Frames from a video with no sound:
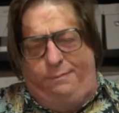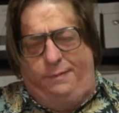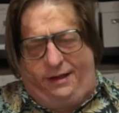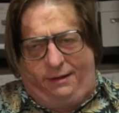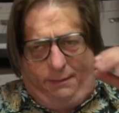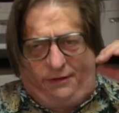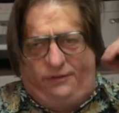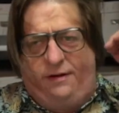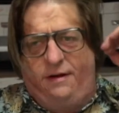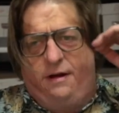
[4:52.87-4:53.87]
but like a
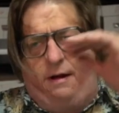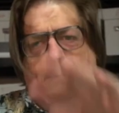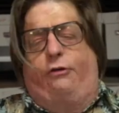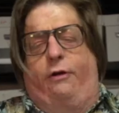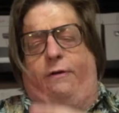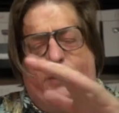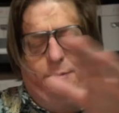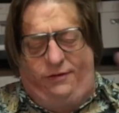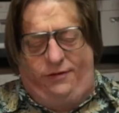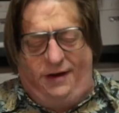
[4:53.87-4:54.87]
mixture of
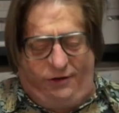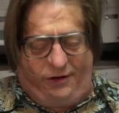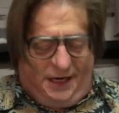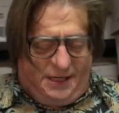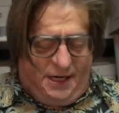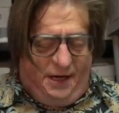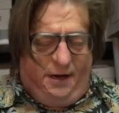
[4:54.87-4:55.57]
humans and ancient gods.